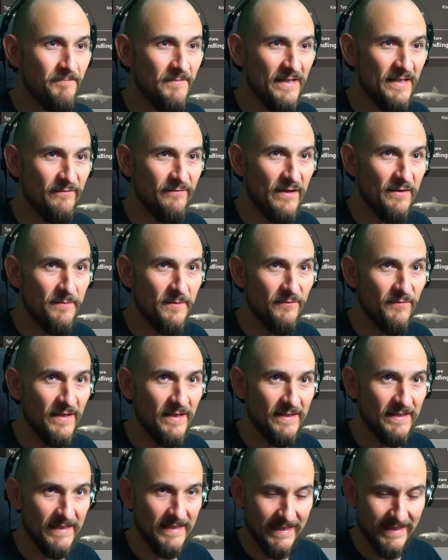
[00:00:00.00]
quite as
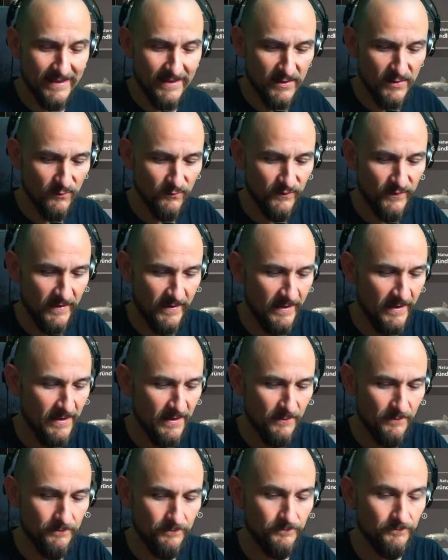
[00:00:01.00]
far.
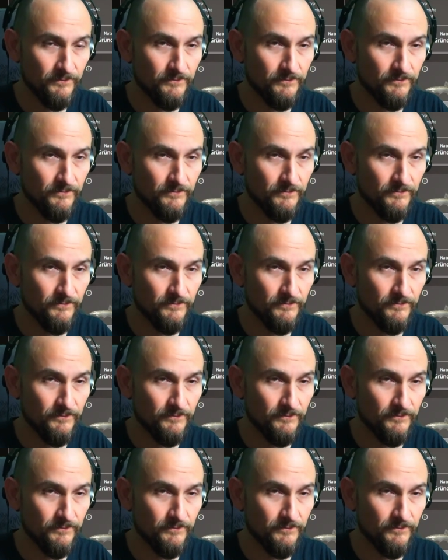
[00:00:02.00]
Silver